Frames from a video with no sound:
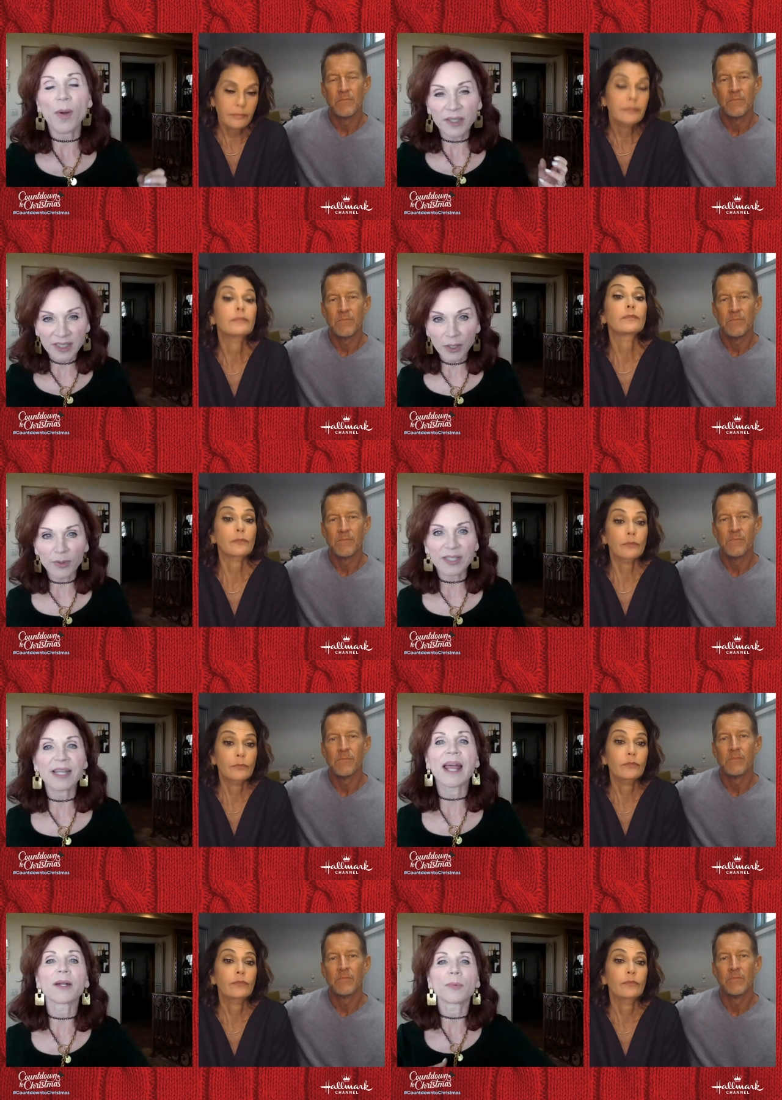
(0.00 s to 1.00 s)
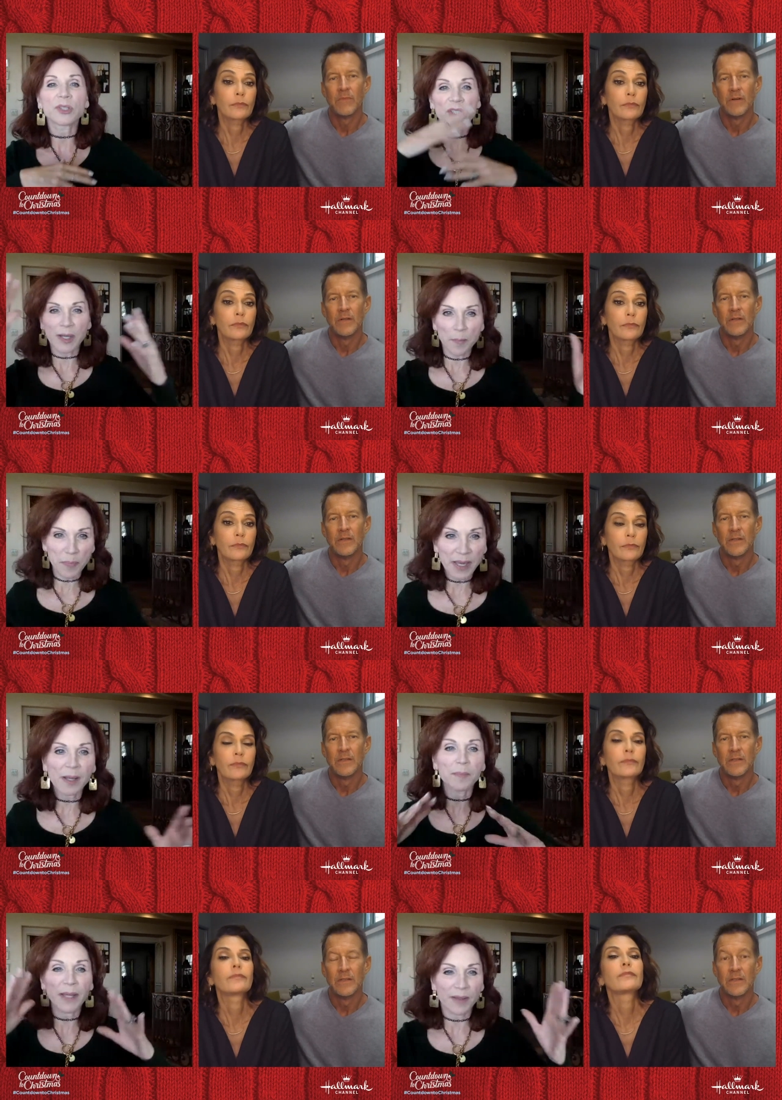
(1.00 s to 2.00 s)
Speaker 1: we do our Secret Santa, which is
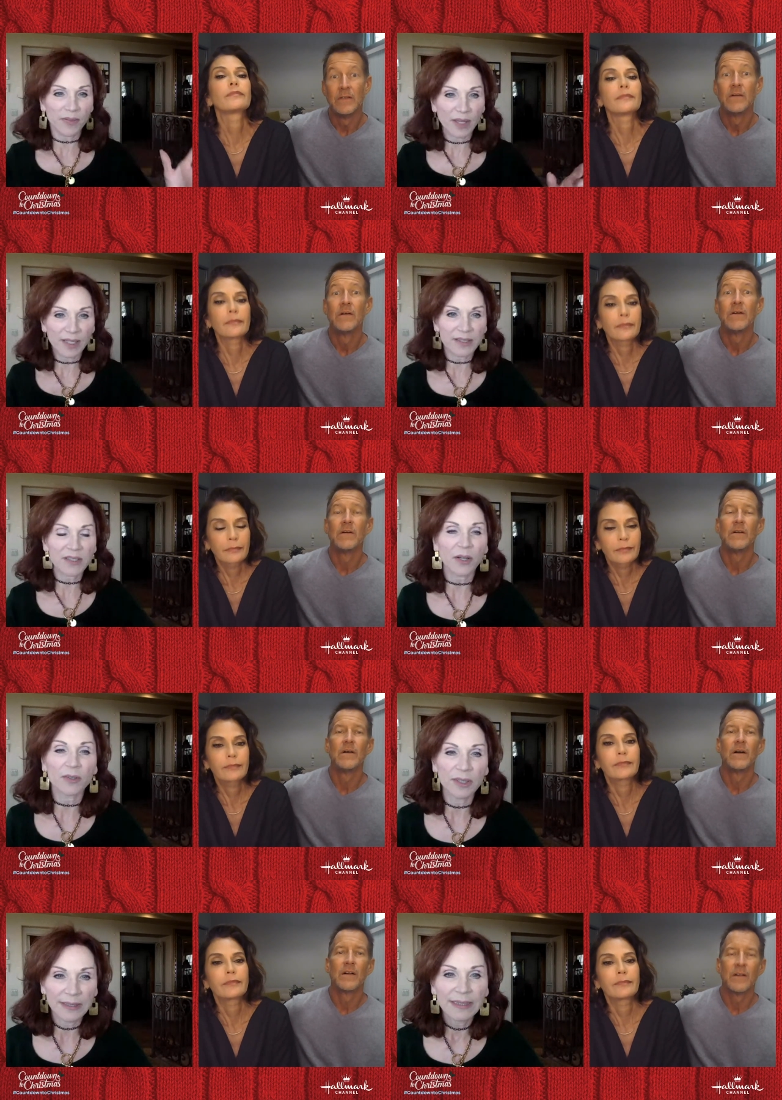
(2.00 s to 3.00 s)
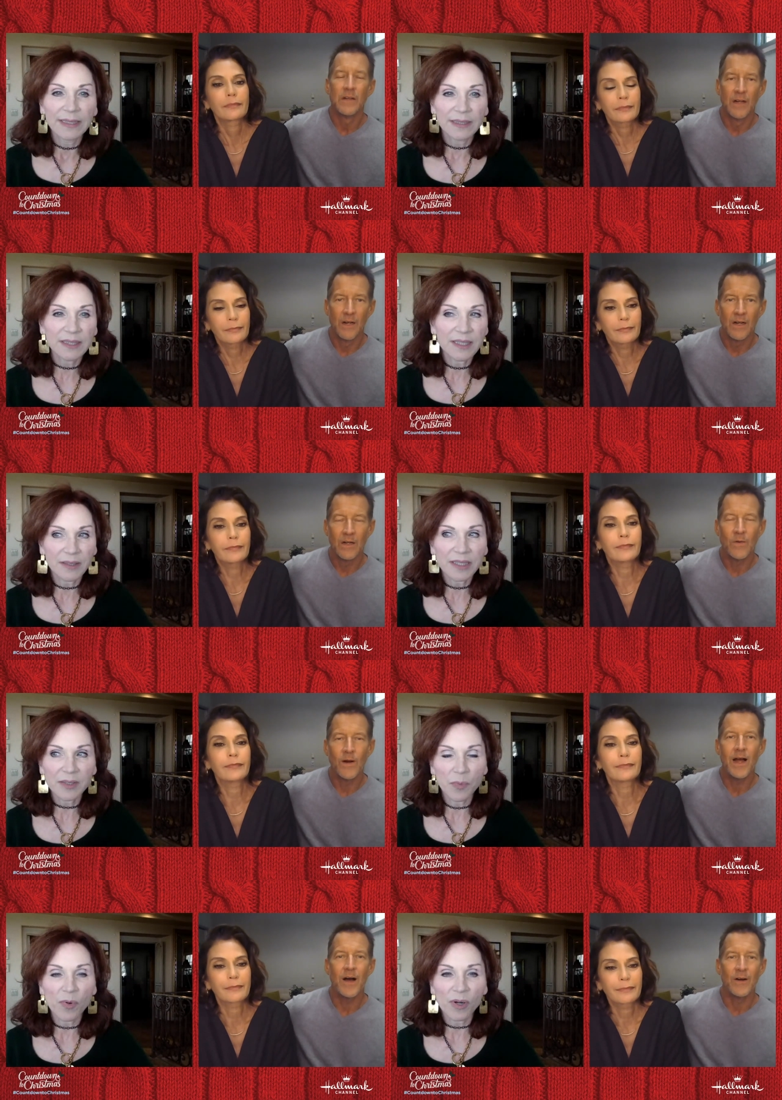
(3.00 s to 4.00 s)
a big, big thing. So, oh,
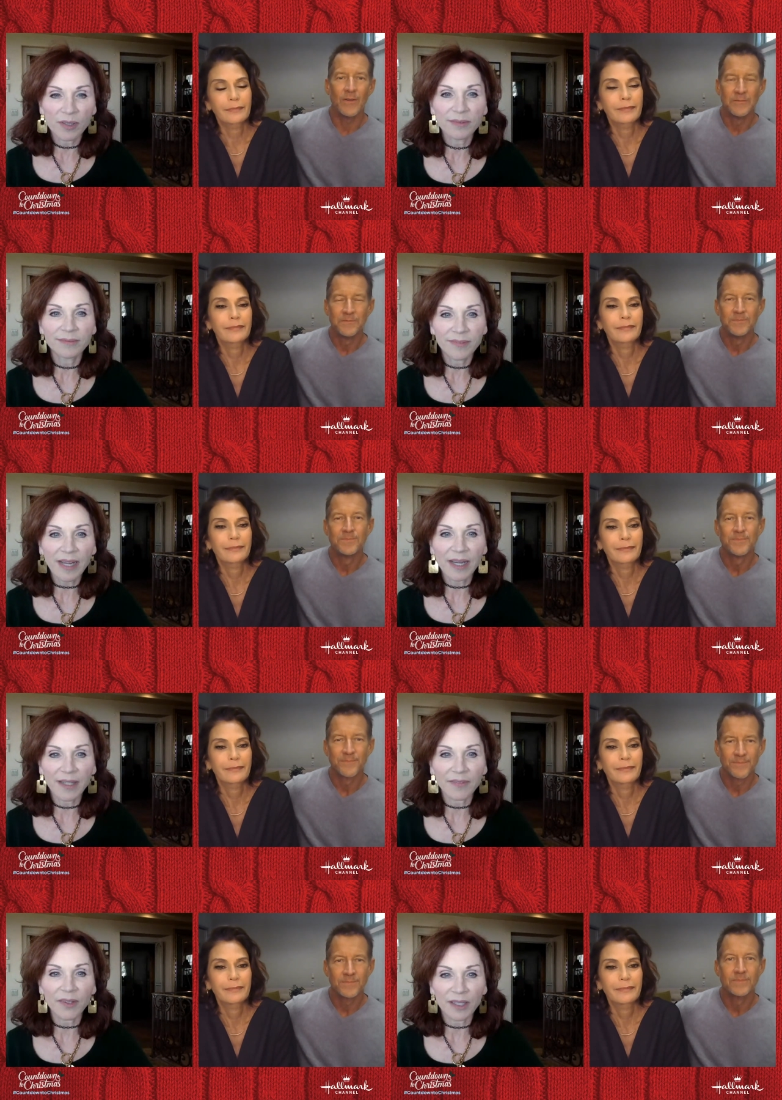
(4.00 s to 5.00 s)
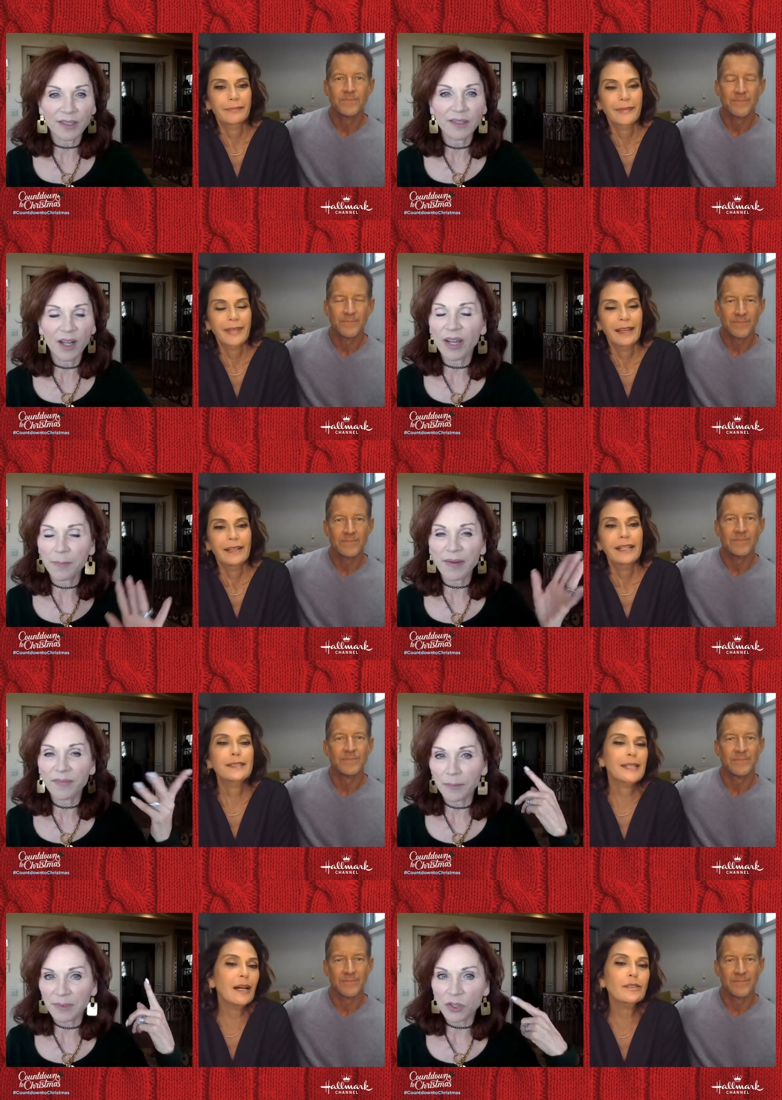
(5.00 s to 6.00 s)
wow that kind of thing.
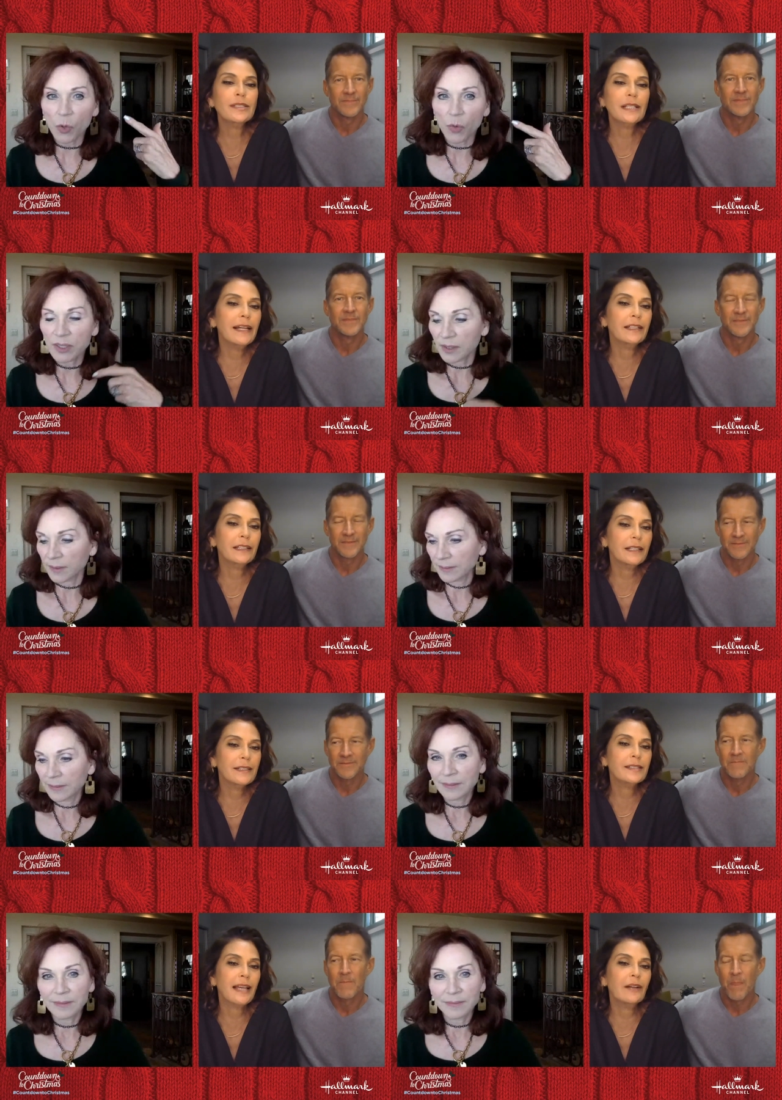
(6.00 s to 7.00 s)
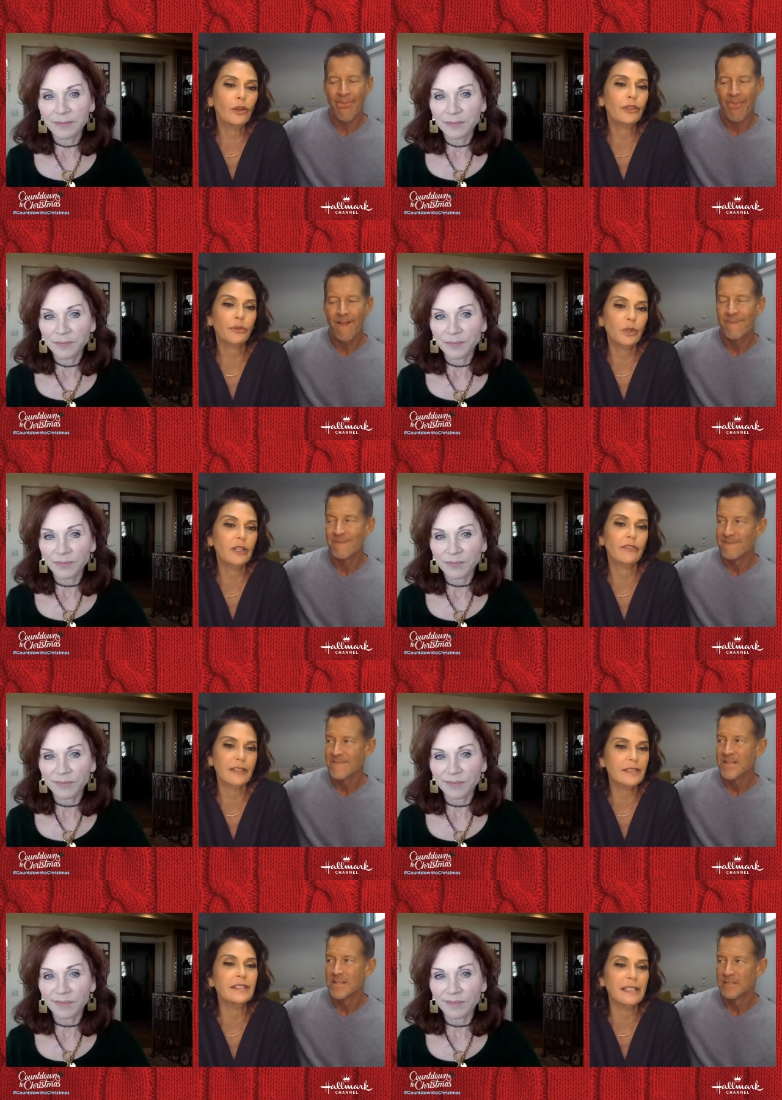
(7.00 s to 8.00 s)
Speaker 2: Oh, it yeah, sounds like it sounds like all
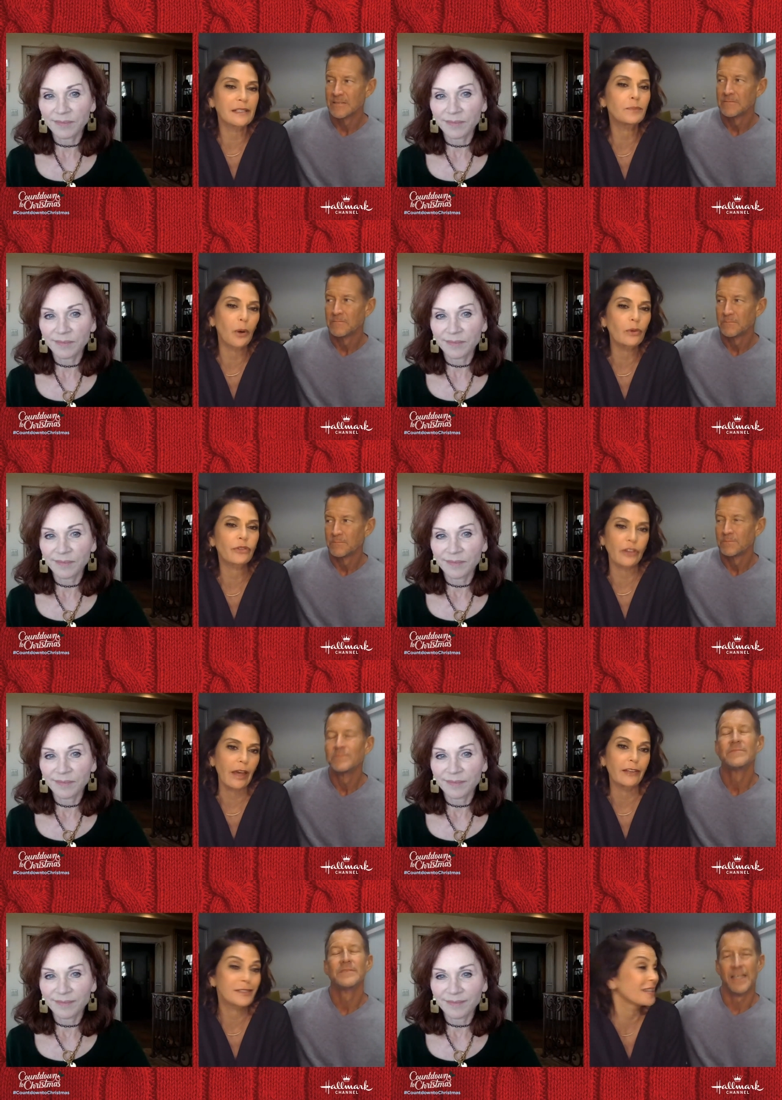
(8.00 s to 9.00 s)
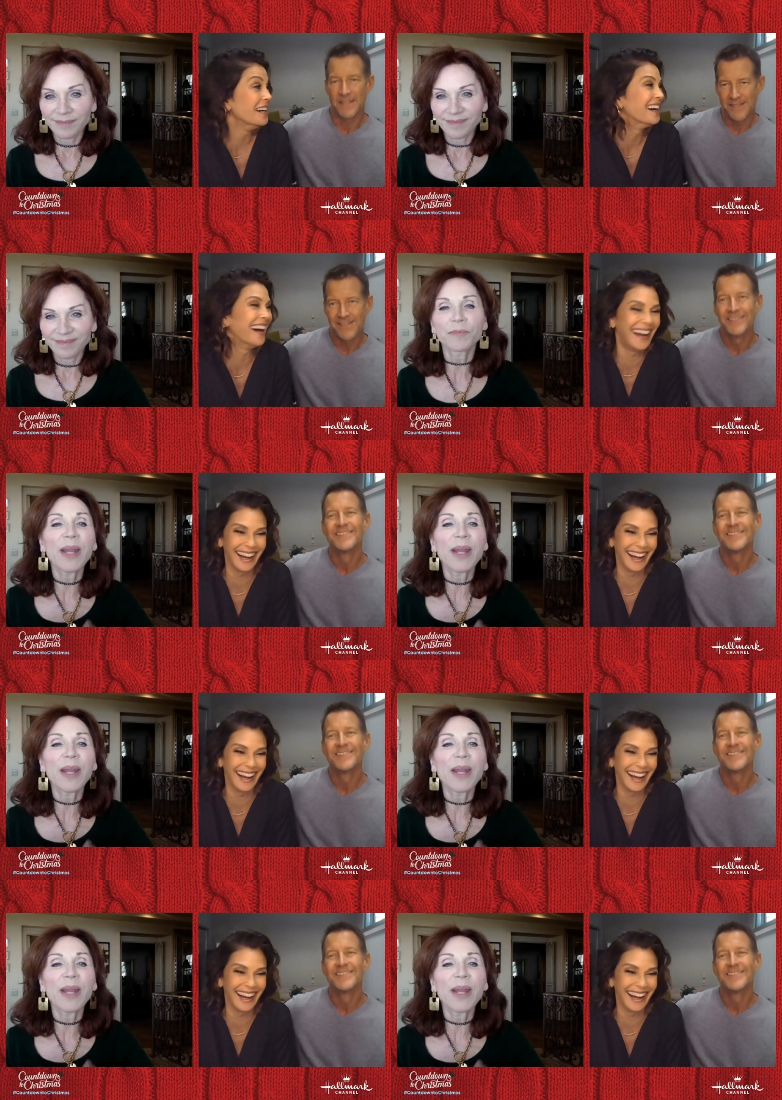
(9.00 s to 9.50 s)
three of us need both days.